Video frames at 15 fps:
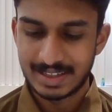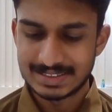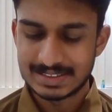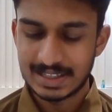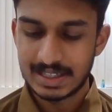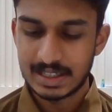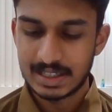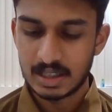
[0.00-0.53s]

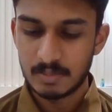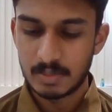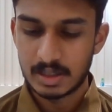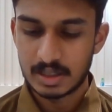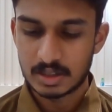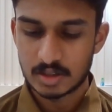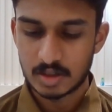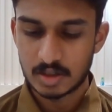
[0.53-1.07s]
anxiety
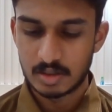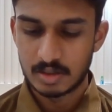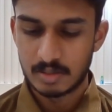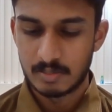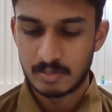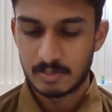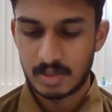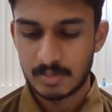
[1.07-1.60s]
brings on
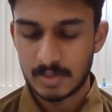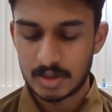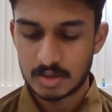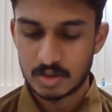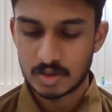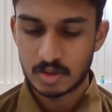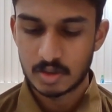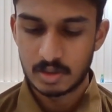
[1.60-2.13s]

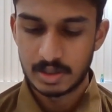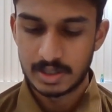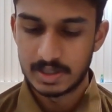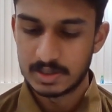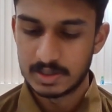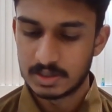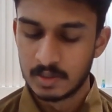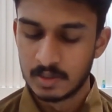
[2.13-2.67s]
premature old
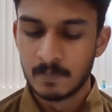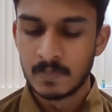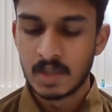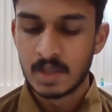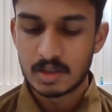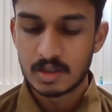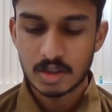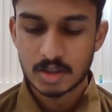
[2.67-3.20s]
age.
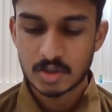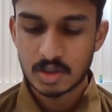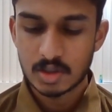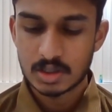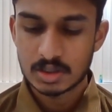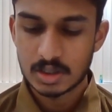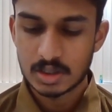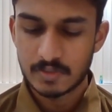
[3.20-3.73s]
Those who are
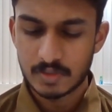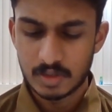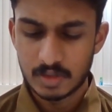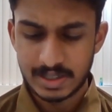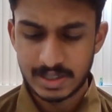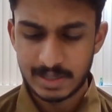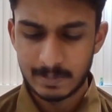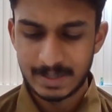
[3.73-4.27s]
cheerful
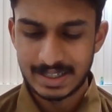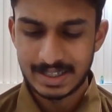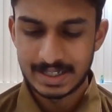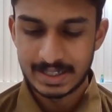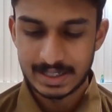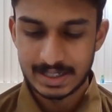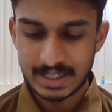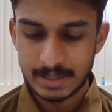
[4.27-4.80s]
and
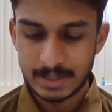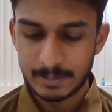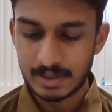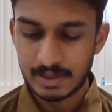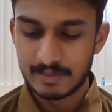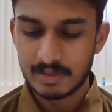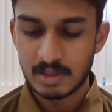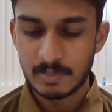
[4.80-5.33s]
merry at table
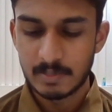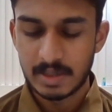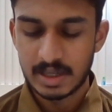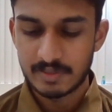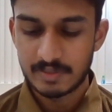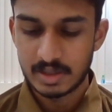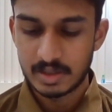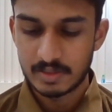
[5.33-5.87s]
will
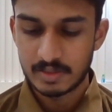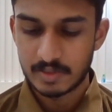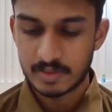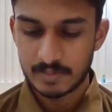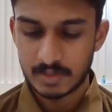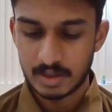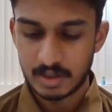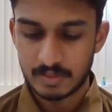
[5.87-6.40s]
benefit
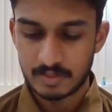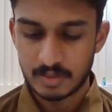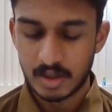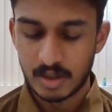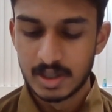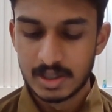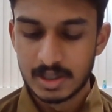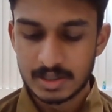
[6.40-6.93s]
from their food.
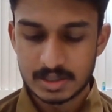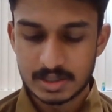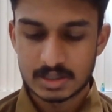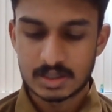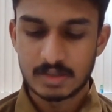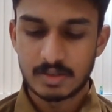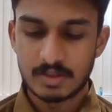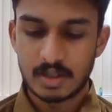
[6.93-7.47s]
This is
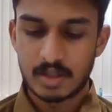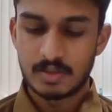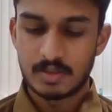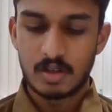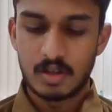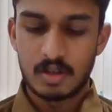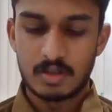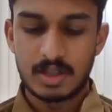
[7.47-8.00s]
the word of the
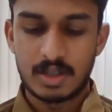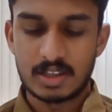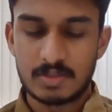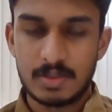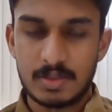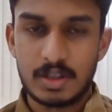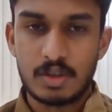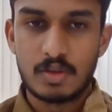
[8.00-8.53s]
Lord. Thanks
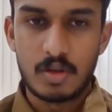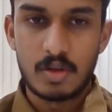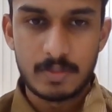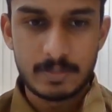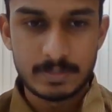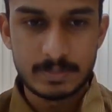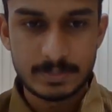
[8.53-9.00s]
be to God.